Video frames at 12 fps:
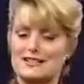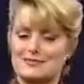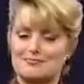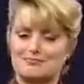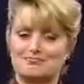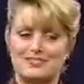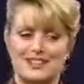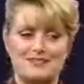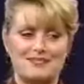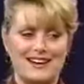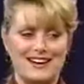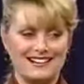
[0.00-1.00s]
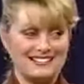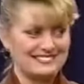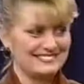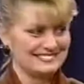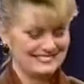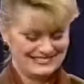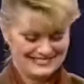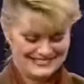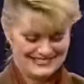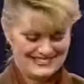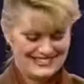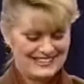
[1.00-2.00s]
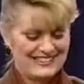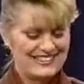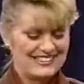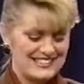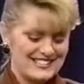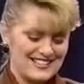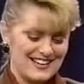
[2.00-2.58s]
clippings, put it back. Yes.